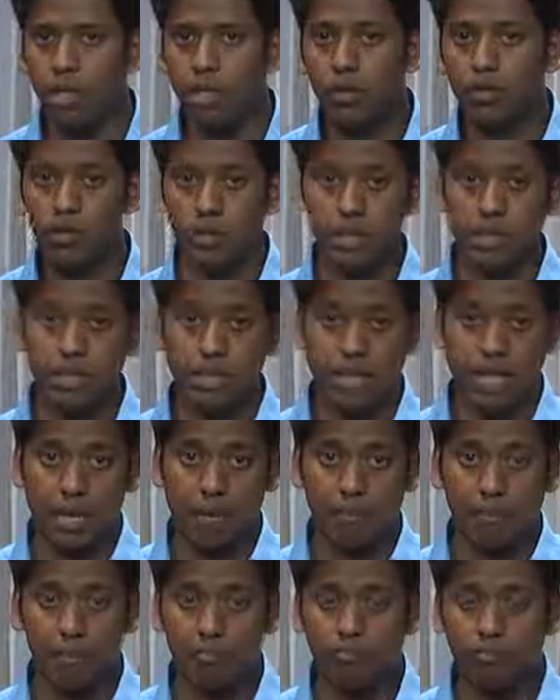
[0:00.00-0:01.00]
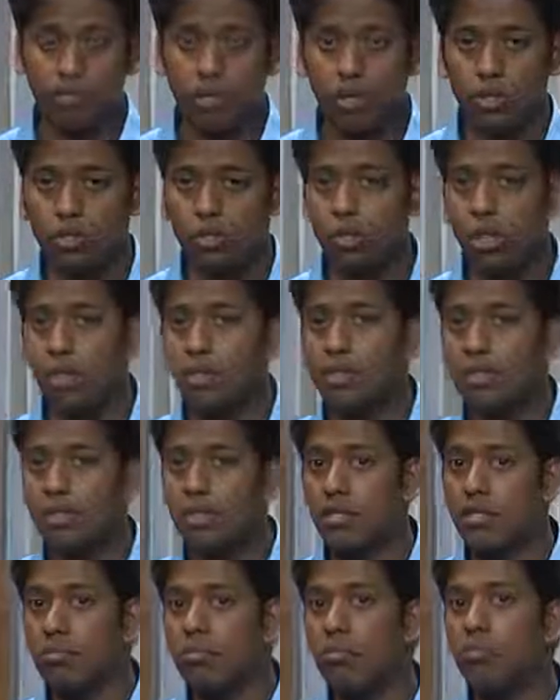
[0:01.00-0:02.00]
For this example, also let's
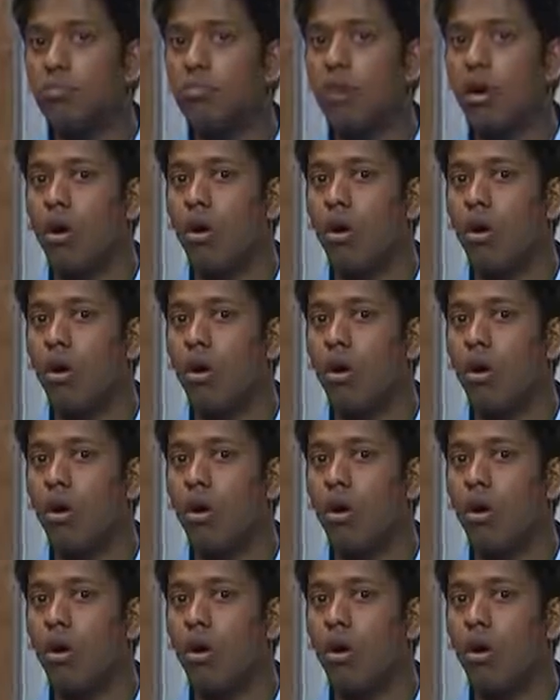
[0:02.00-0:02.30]
assume